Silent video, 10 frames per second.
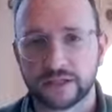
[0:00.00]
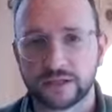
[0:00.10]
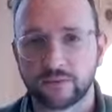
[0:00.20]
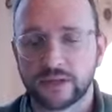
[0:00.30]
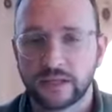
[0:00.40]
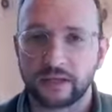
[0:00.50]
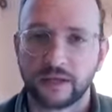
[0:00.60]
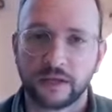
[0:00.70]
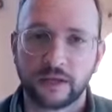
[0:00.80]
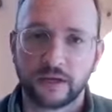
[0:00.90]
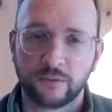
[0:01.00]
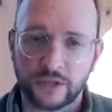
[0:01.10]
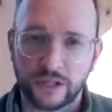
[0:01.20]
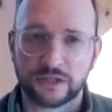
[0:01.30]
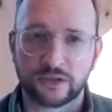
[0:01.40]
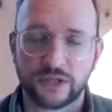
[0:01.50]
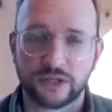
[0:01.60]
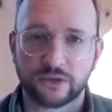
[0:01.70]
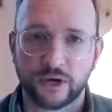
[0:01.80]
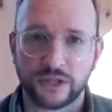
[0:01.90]
So we did
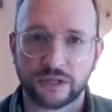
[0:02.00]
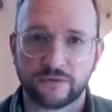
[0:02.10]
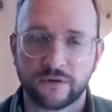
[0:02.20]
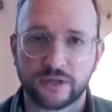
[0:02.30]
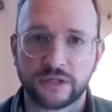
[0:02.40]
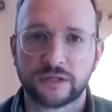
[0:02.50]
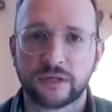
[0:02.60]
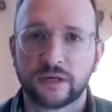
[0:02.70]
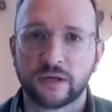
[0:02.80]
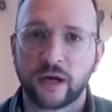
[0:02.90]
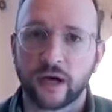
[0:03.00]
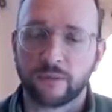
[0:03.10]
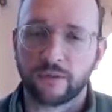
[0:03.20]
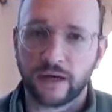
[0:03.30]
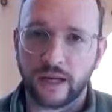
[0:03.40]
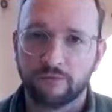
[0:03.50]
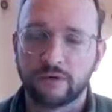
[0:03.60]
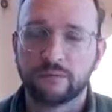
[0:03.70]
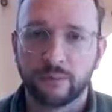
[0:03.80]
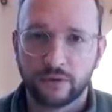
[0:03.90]
strategic directions first. Then every
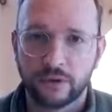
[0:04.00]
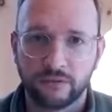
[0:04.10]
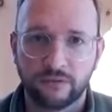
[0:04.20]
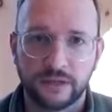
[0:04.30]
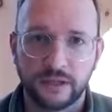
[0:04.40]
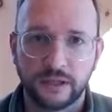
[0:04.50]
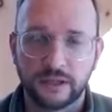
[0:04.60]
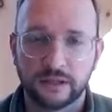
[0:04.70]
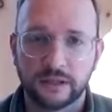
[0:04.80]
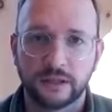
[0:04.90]
member of the